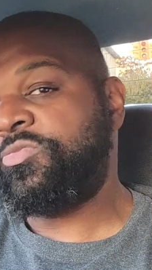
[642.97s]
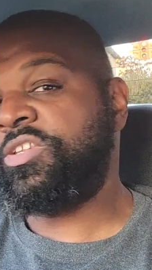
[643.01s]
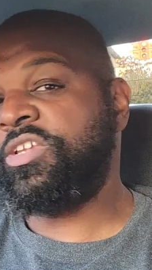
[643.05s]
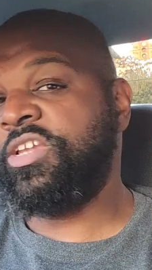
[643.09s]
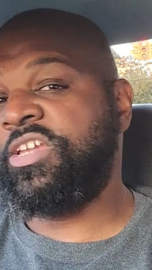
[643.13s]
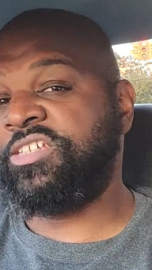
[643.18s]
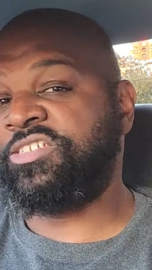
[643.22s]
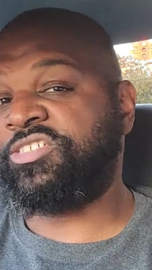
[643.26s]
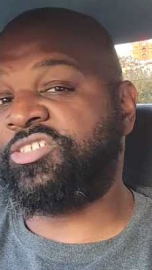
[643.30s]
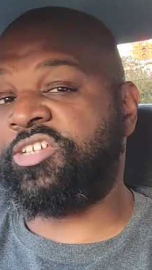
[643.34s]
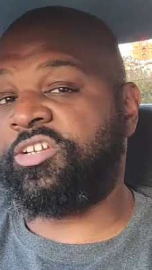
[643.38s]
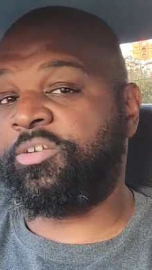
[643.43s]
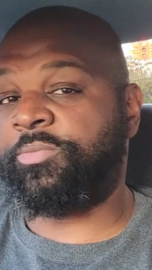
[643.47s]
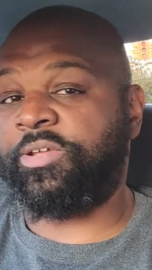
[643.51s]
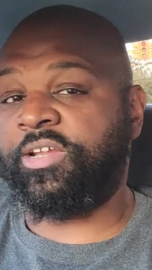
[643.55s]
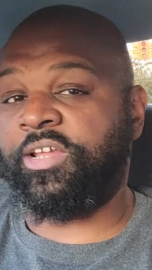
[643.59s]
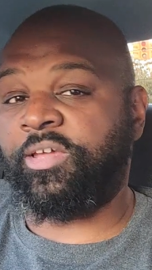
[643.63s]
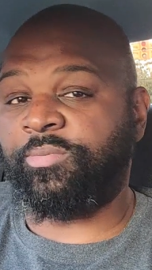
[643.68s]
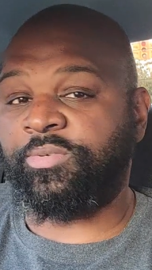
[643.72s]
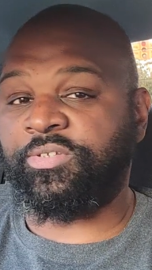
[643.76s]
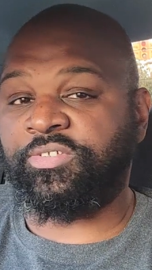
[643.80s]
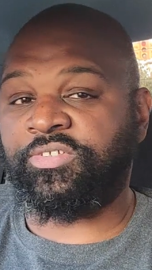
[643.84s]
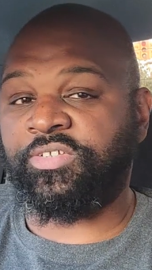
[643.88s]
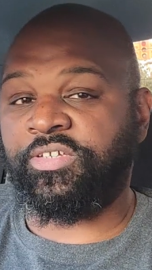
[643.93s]
he should have been
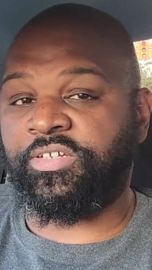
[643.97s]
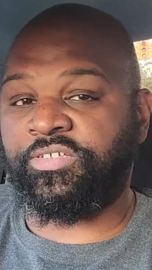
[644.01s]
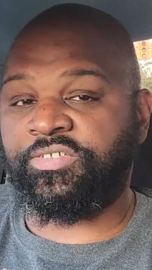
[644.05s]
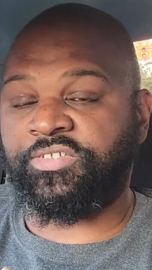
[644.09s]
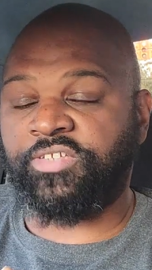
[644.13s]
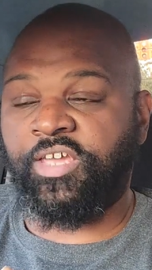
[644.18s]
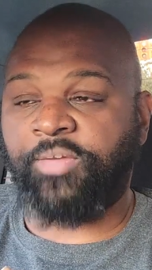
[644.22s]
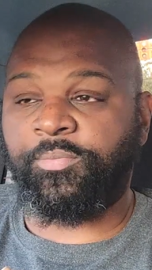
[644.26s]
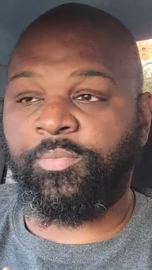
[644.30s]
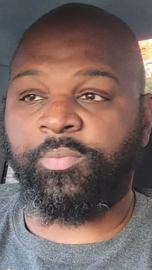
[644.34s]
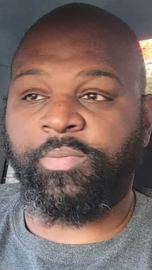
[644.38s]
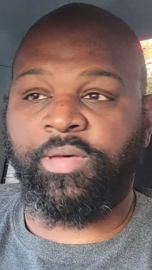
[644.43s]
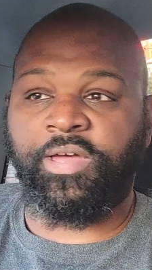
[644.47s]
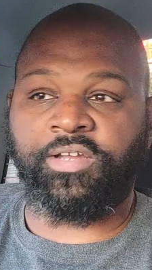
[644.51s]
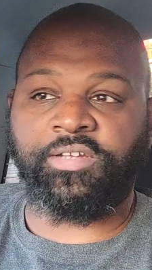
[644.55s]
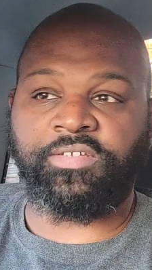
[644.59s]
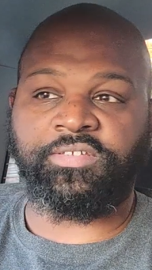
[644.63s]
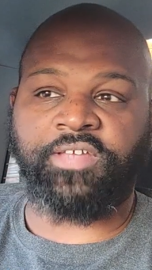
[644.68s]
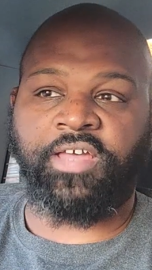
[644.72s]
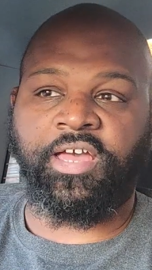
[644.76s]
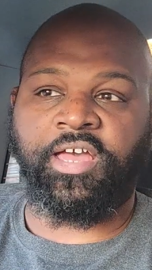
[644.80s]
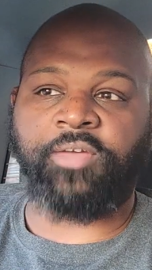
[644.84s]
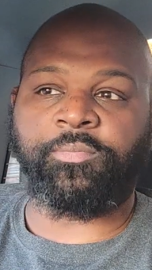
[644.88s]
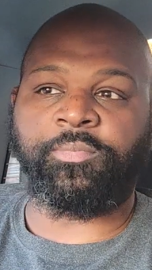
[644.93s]
able to see the same amount of
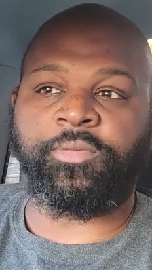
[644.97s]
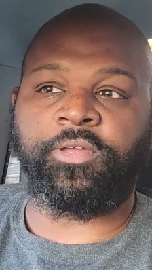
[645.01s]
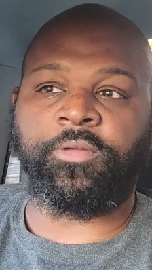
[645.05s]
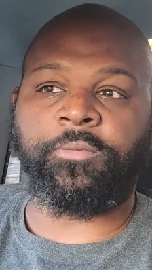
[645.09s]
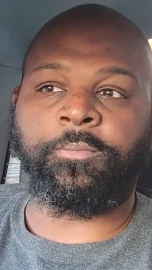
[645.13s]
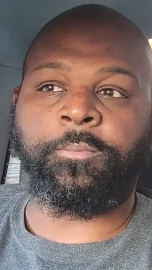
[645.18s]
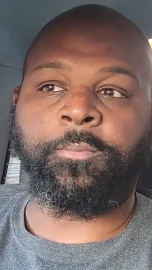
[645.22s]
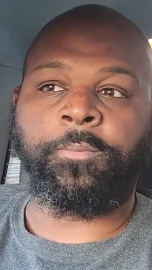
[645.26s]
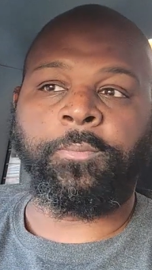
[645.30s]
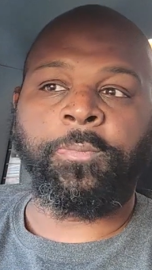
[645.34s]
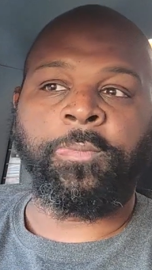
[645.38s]
timing.